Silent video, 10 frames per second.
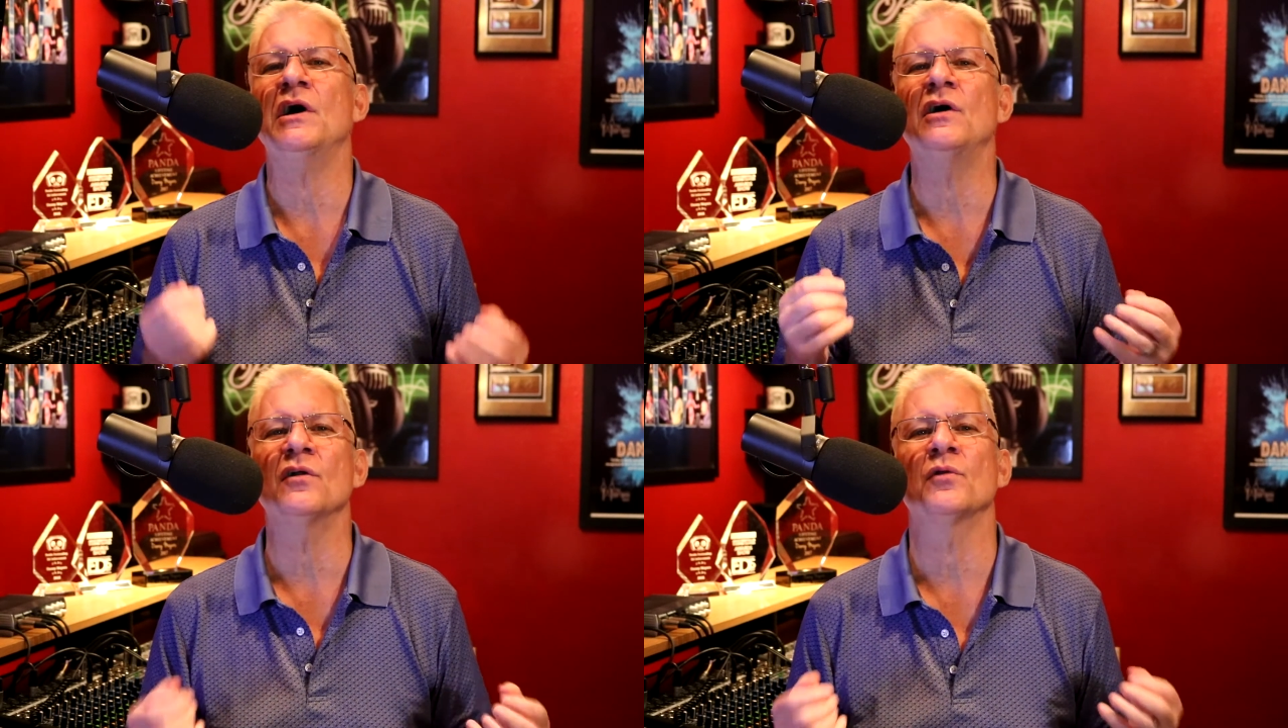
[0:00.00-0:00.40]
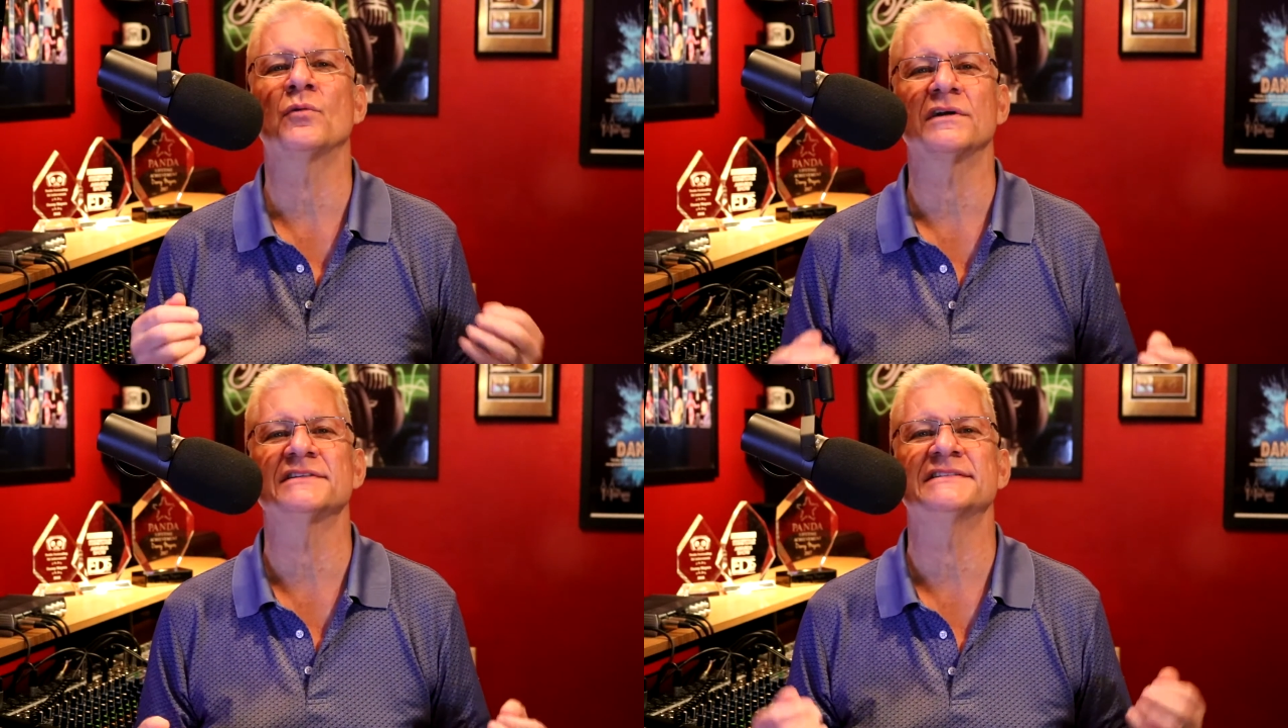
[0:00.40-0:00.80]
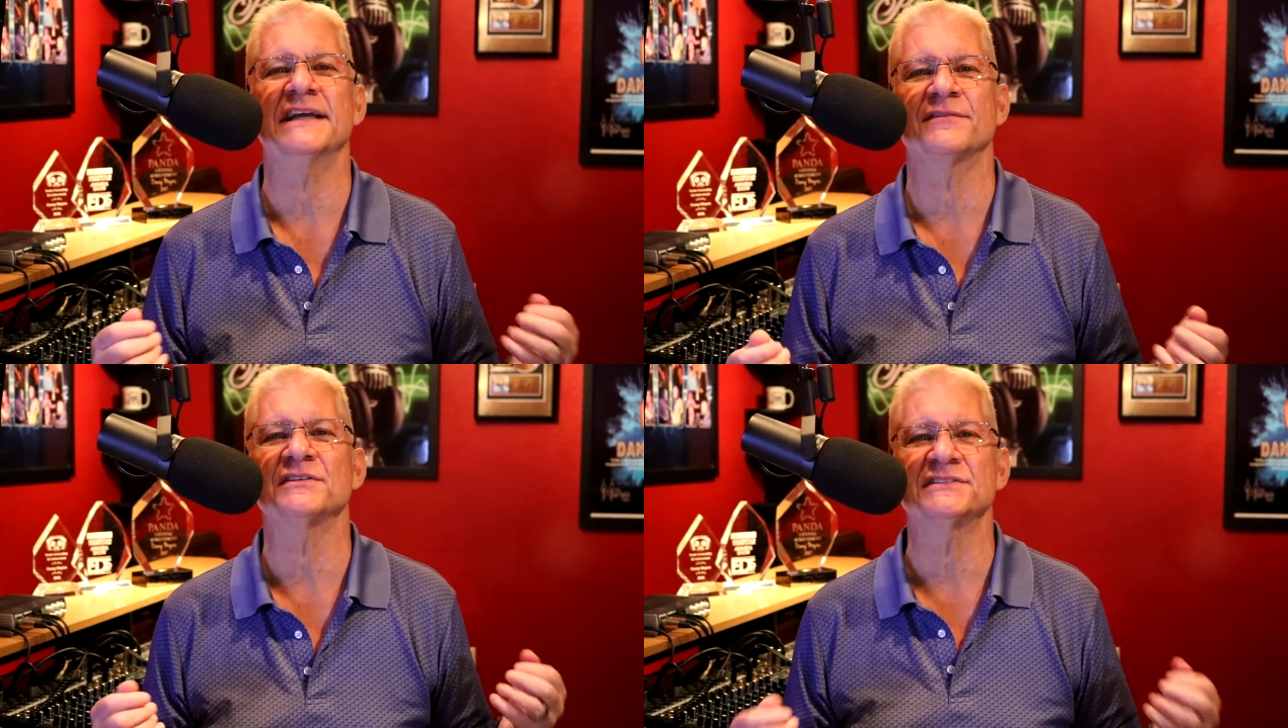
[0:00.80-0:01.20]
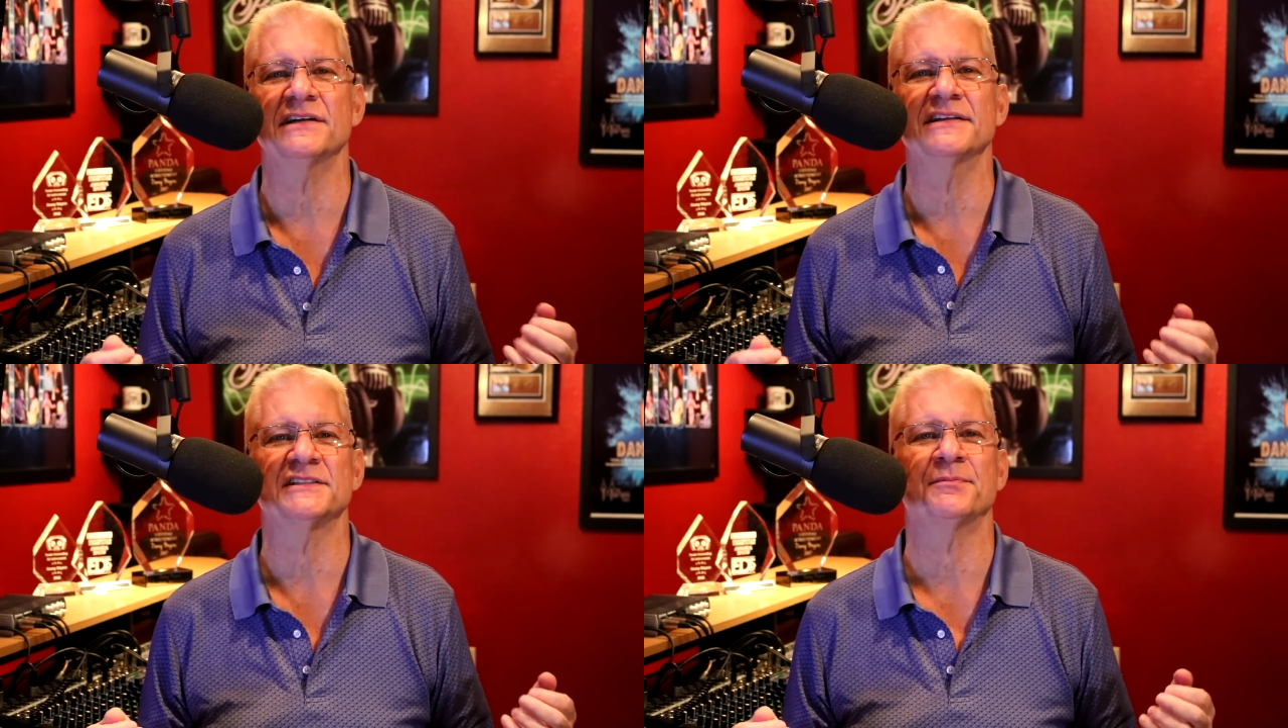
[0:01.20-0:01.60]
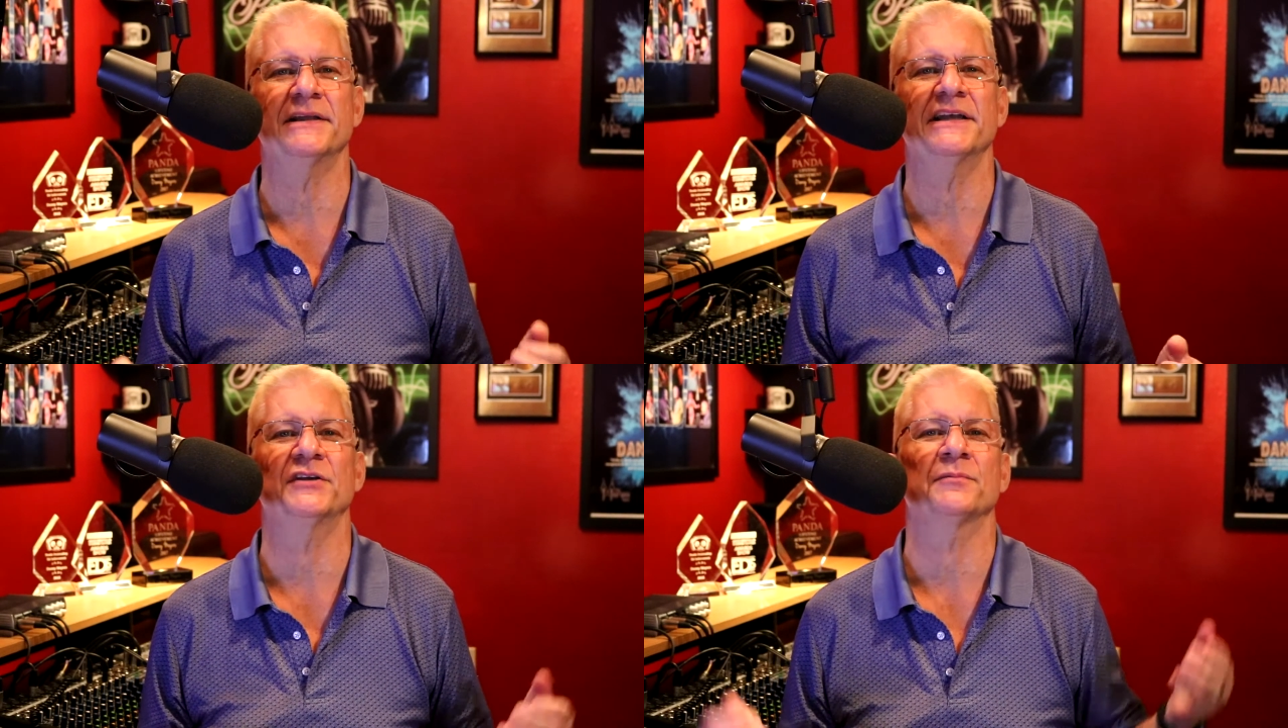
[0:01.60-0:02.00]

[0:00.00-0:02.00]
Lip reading: all the words to every song that's playing, you're